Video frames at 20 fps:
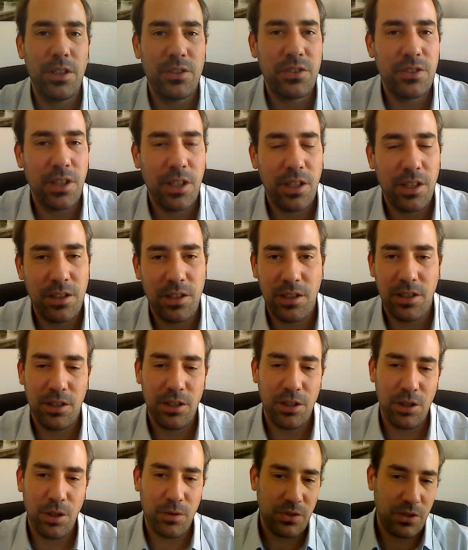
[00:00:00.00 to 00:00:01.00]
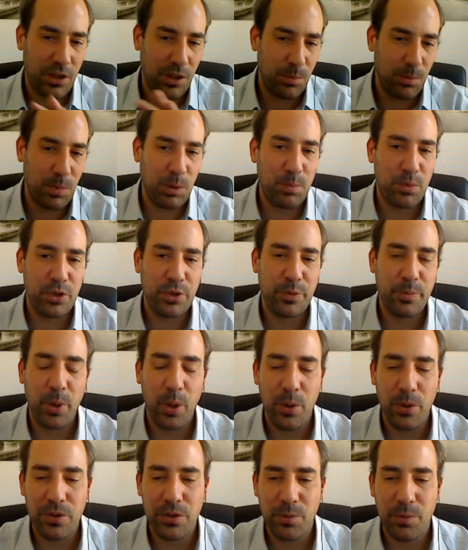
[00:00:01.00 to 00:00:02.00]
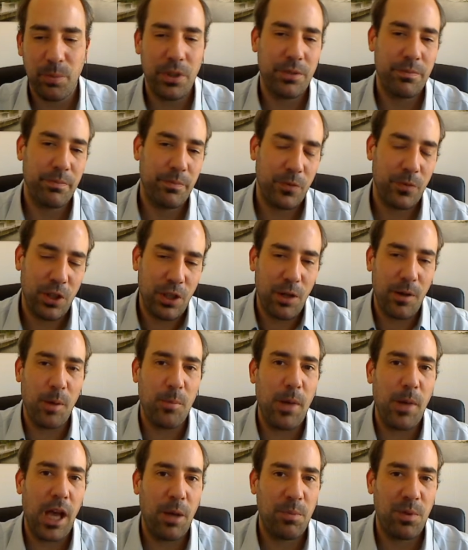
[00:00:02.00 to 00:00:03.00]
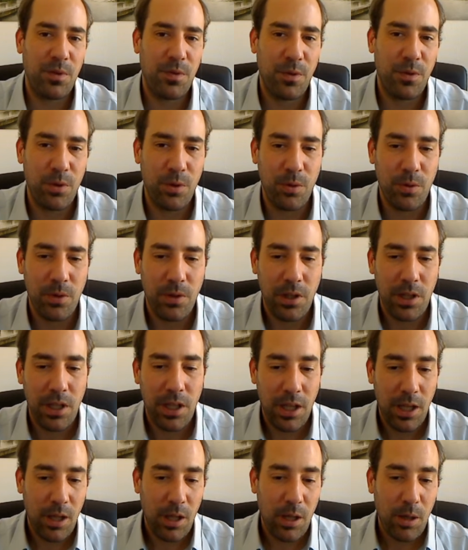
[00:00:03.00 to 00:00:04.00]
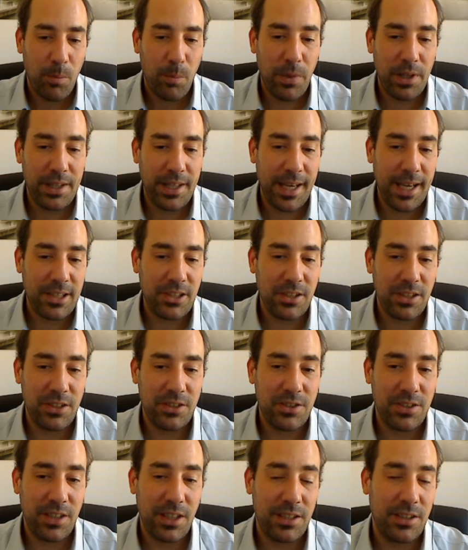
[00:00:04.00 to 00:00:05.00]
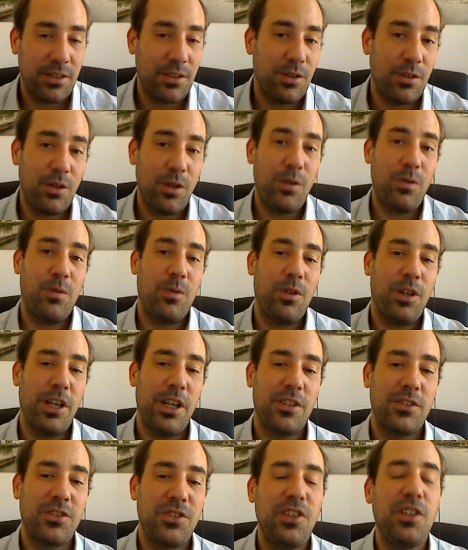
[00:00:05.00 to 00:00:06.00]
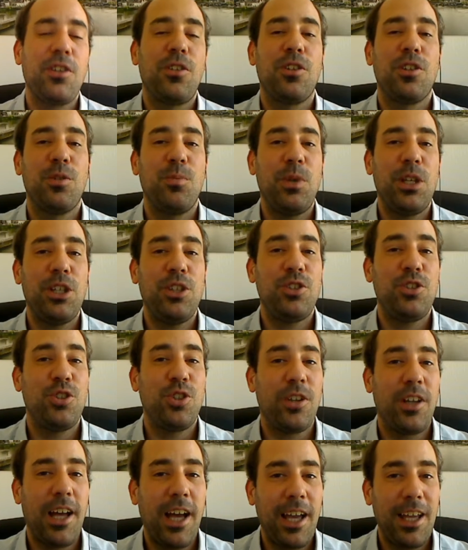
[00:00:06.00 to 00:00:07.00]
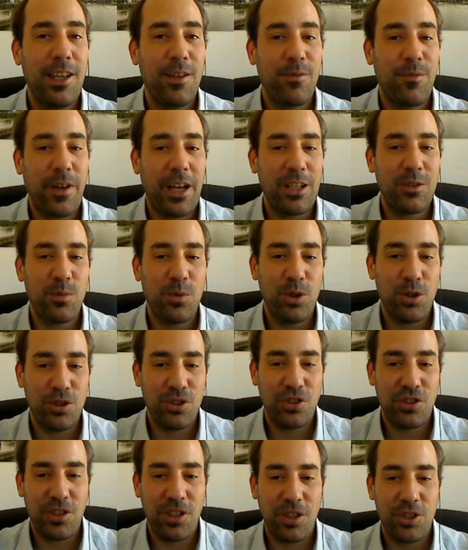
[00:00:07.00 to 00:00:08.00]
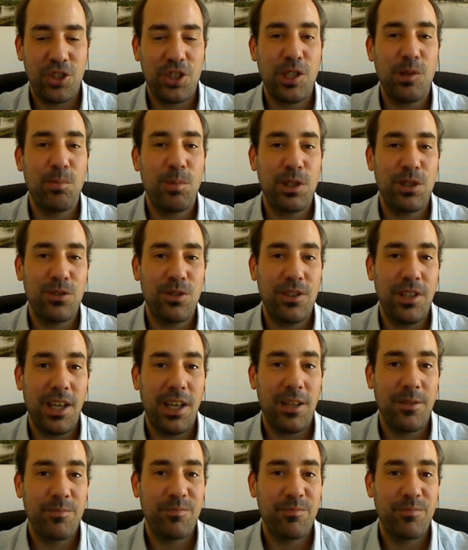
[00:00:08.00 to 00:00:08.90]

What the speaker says: It's not gonna, it's gonna be postponed, but I'm happy for you. But they actually said, no, it's still gonna be July. In fact, we're gonna start shipping today.